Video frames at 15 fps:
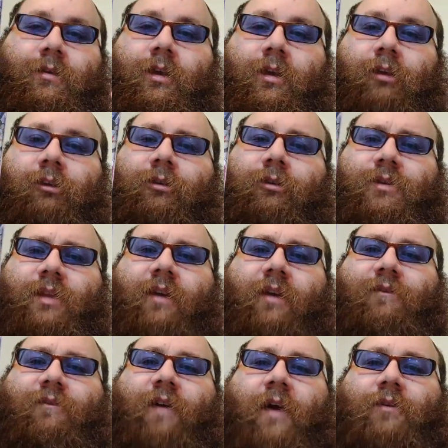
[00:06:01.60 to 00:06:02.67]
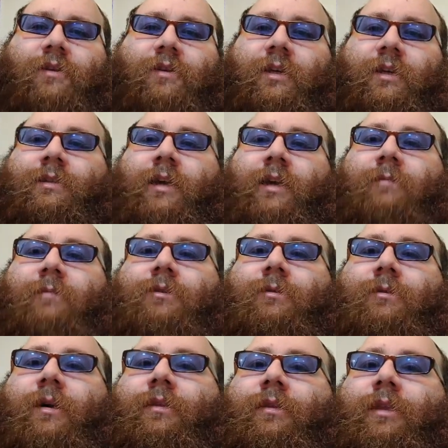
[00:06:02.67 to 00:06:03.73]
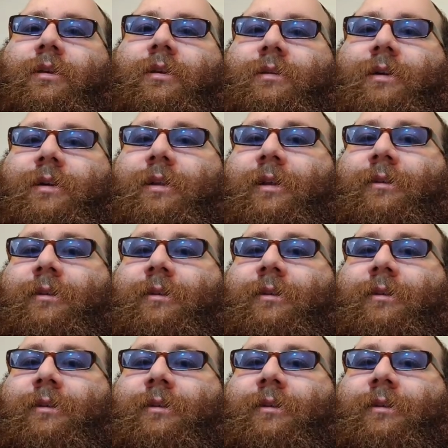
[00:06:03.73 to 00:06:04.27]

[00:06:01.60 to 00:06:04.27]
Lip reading: used like 5 or 6 times throughout the collector